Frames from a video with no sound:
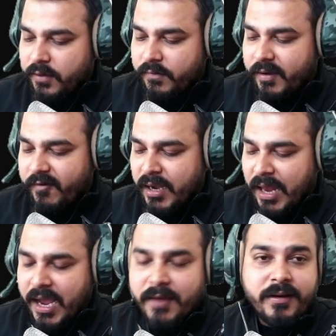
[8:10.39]
where
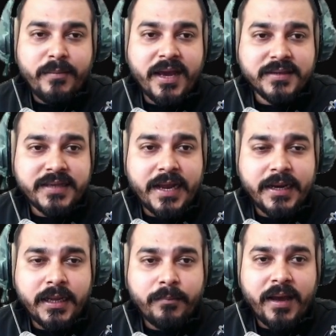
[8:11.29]
I will be
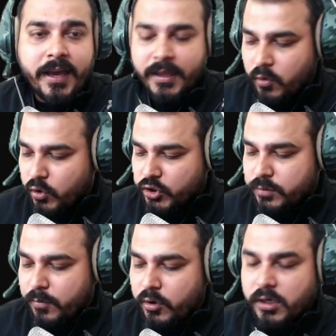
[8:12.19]
assigning my
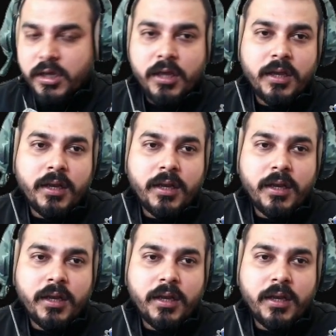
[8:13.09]
host port,